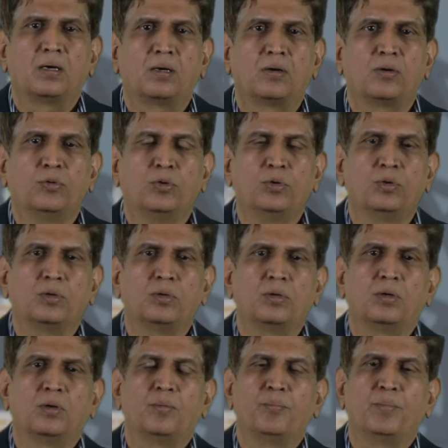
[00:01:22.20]

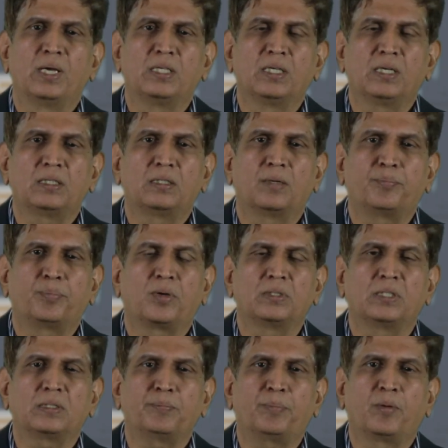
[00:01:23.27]
To measure the
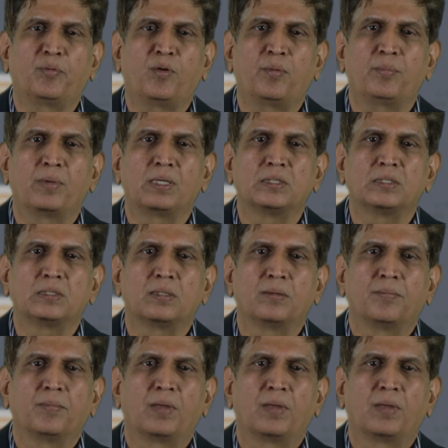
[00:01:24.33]
project performance